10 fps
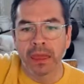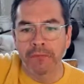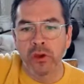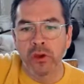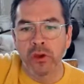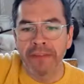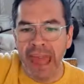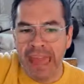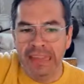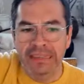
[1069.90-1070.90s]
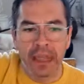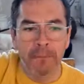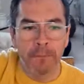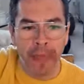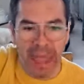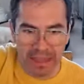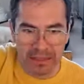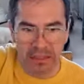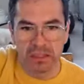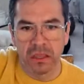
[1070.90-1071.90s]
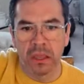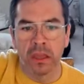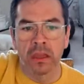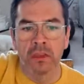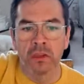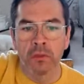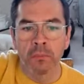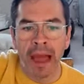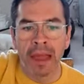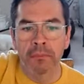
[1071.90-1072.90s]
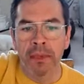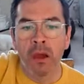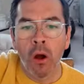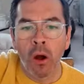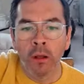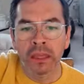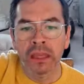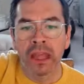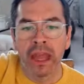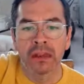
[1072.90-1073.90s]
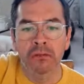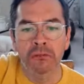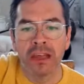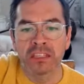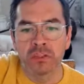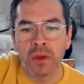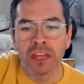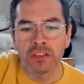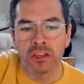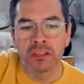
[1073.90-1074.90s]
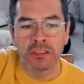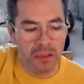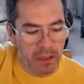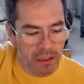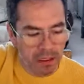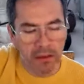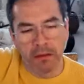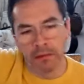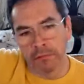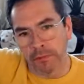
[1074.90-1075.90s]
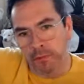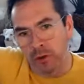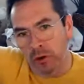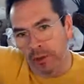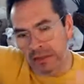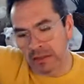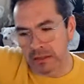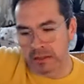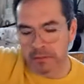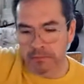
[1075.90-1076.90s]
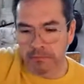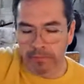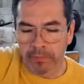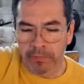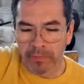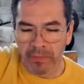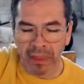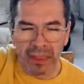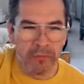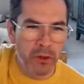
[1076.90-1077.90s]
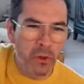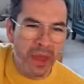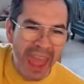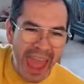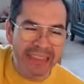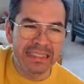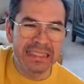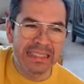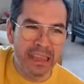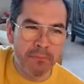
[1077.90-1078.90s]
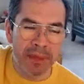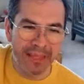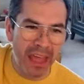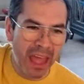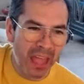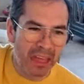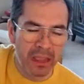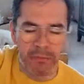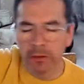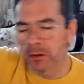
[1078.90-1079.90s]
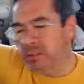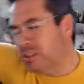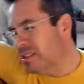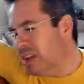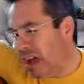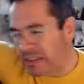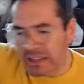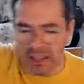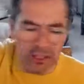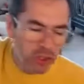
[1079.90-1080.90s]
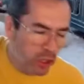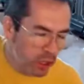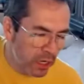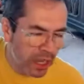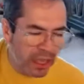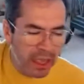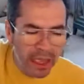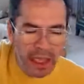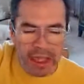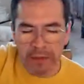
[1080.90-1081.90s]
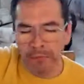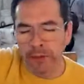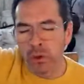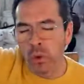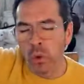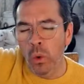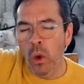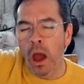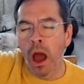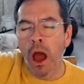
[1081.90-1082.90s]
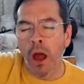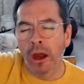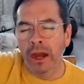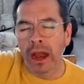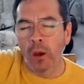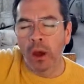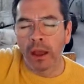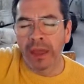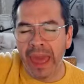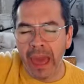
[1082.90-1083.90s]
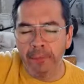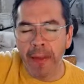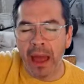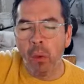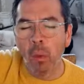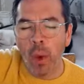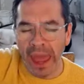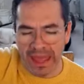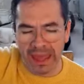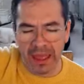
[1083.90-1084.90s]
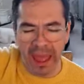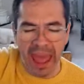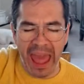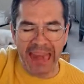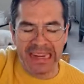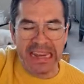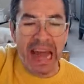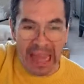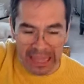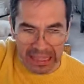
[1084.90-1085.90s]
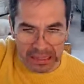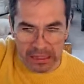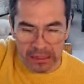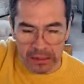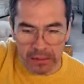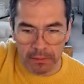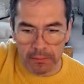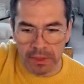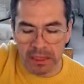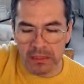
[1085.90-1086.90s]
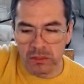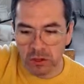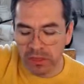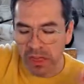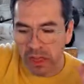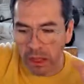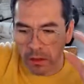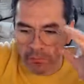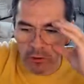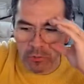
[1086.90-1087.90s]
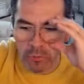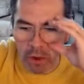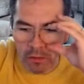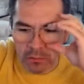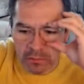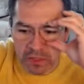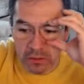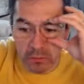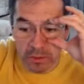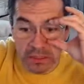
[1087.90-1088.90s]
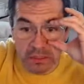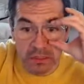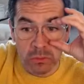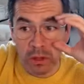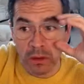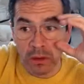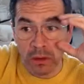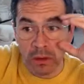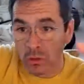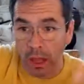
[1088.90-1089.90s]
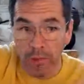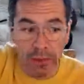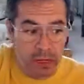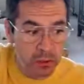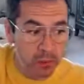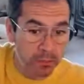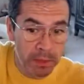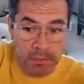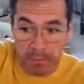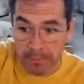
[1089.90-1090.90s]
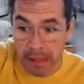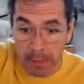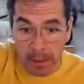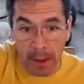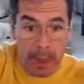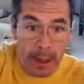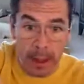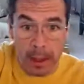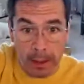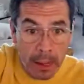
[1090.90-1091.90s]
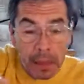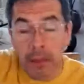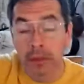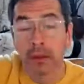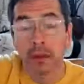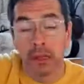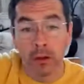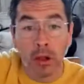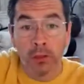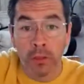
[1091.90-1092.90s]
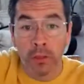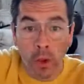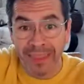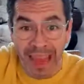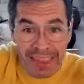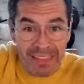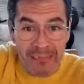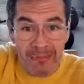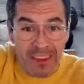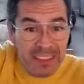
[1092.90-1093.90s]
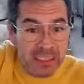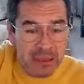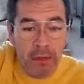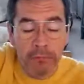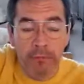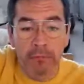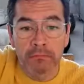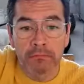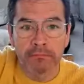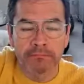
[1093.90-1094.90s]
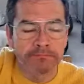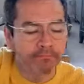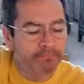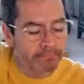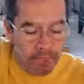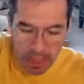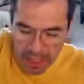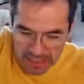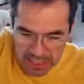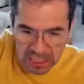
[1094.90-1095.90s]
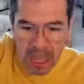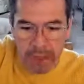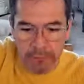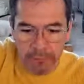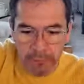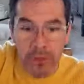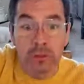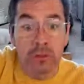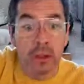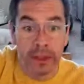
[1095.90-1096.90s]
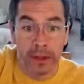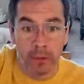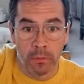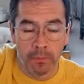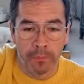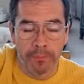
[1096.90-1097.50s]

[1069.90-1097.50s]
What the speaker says: If you have aches and pains, you might be holding in frustrations from your business. If you can't sleep at night, if you're just tossing and turning, if you are kept awake at night because you're thinking of your problems in your business, what I'm going to do, how am I going to do it, blah, blah, blah, blah, blah, blah, blah, blah, and all nice and fun stuff, it's time for you to let go.